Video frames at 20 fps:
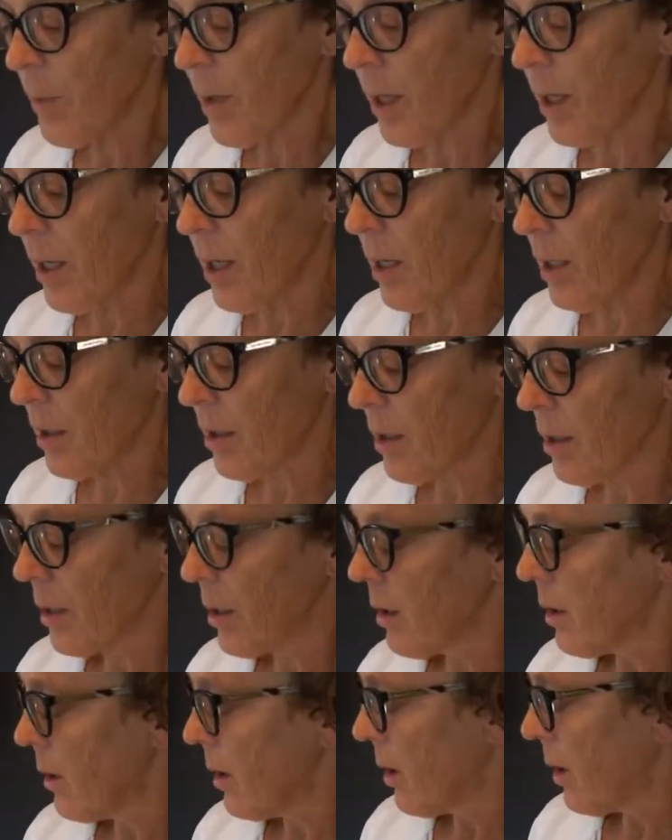And
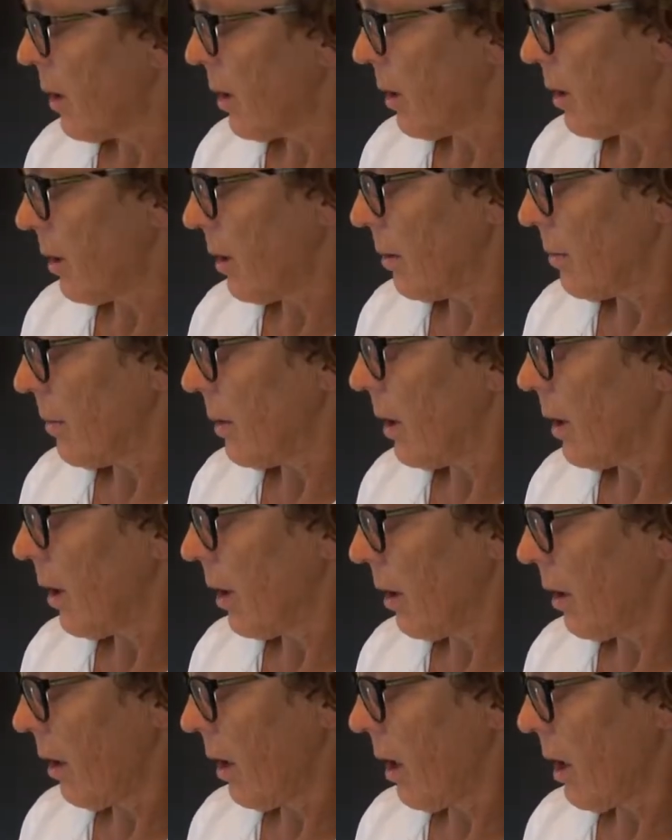a
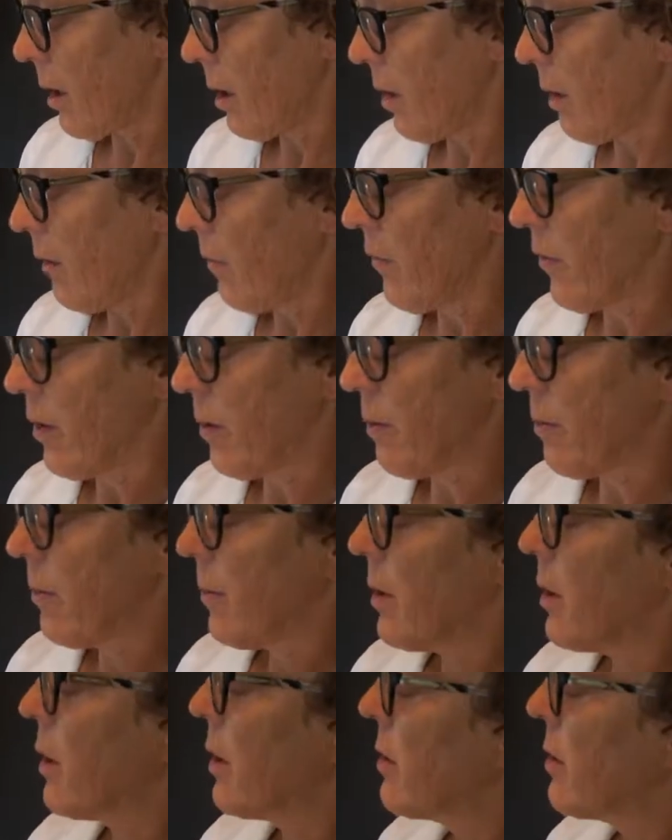lot of them. It'll